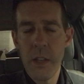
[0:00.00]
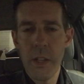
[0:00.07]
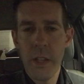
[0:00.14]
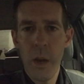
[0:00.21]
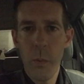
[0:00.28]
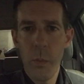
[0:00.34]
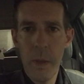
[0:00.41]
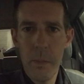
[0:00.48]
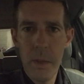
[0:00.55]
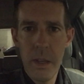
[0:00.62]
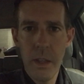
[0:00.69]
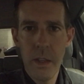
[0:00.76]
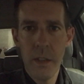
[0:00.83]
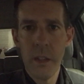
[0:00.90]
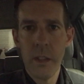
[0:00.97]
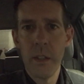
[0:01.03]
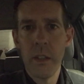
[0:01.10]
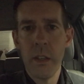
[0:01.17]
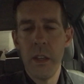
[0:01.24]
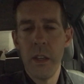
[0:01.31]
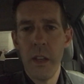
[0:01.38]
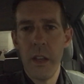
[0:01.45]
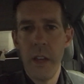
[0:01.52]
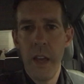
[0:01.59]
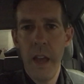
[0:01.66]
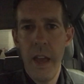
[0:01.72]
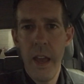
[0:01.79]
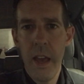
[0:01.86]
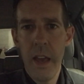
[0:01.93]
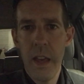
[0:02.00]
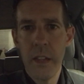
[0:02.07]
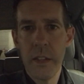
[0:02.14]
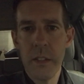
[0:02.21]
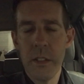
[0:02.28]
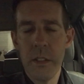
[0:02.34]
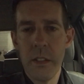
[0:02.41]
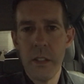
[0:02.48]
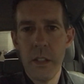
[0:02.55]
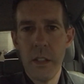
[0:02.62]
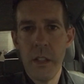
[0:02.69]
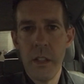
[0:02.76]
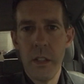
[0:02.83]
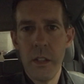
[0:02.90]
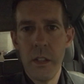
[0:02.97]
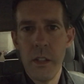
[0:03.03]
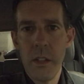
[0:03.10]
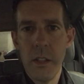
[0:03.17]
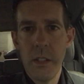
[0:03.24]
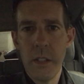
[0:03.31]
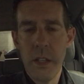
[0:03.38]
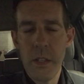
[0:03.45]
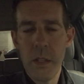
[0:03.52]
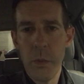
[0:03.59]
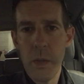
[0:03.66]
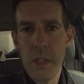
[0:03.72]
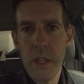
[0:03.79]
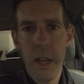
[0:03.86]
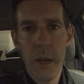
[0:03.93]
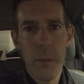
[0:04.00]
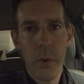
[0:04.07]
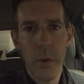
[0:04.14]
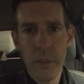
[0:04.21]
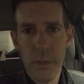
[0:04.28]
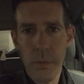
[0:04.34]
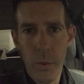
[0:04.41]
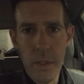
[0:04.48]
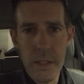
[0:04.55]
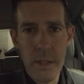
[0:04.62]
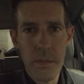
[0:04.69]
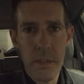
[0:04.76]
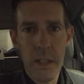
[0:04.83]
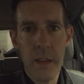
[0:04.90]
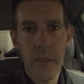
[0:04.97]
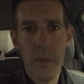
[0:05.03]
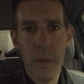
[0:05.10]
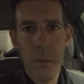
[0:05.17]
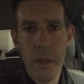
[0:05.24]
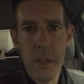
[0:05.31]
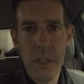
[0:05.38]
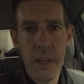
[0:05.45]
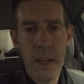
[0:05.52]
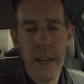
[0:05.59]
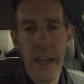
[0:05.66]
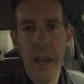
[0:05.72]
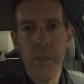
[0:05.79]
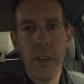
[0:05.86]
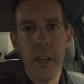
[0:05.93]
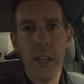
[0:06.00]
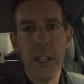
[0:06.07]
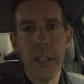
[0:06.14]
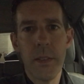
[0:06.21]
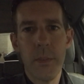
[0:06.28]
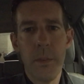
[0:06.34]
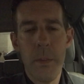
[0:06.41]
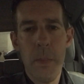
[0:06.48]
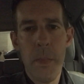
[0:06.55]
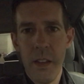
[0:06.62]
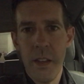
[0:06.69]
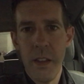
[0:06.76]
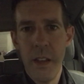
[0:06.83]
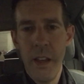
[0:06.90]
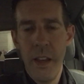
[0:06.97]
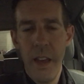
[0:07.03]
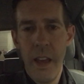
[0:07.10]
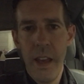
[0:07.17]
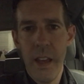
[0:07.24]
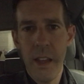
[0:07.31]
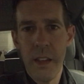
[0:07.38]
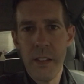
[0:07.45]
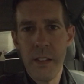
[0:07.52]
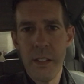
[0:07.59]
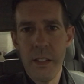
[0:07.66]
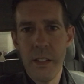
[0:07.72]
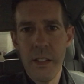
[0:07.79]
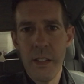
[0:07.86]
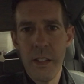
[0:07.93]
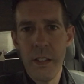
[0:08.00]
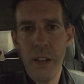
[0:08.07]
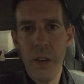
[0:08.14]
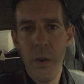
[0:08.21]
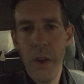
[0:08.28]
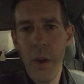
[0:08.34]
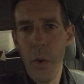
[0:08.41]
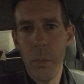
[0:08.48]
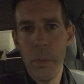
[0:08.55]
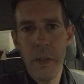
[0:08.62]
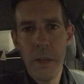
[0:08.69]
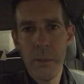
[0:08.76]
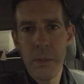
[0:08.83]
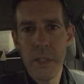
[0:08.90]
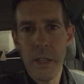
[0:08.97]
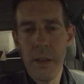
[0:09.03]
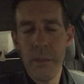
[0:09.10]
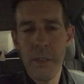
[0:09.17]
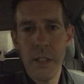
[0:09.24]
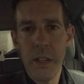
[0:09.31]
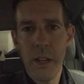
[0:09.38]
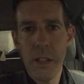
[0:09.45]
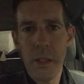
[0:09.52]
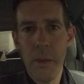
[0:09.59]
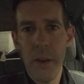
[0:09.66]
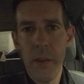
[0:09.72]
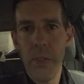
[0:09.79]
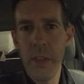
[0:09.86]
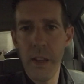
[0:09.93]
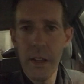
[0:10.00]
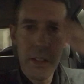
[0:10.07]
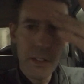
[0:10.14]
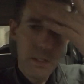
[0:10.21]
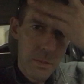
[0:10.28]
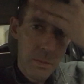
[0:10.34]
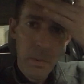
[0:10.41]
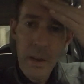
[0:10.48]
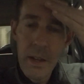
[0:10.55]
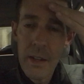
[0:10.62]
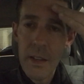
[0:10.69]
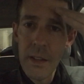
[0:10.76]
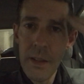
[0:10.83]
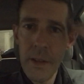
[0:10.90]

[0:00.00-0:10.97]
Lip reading: she got weepy and said she wished she had pearls of wisdom to give me, but she didn't have any. And, you know, I opened up some and talked about things, but